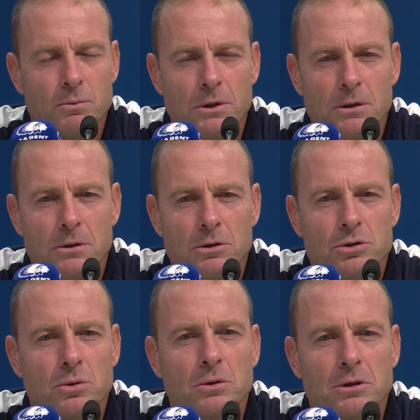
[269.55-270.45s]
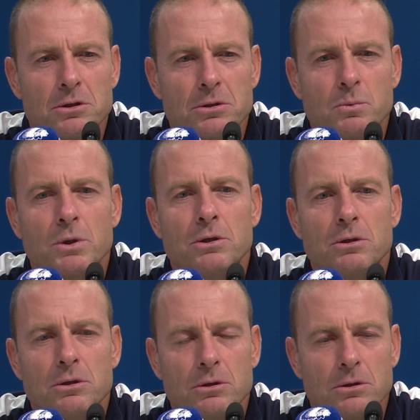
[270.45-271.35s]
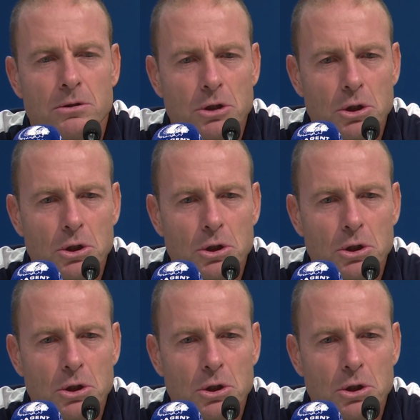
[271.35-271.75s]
We saw this one